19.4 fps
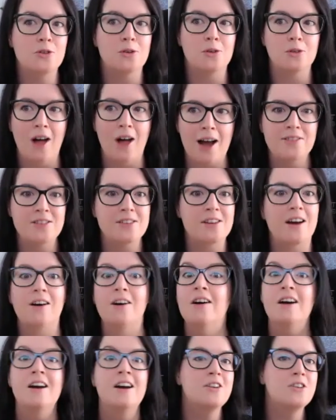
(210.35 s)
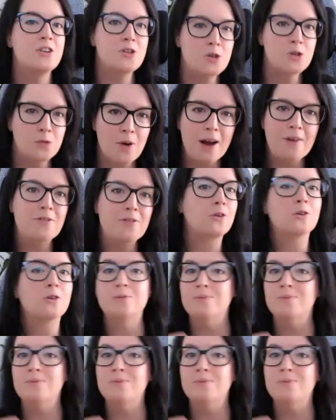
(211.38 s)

your lifestyle to travel.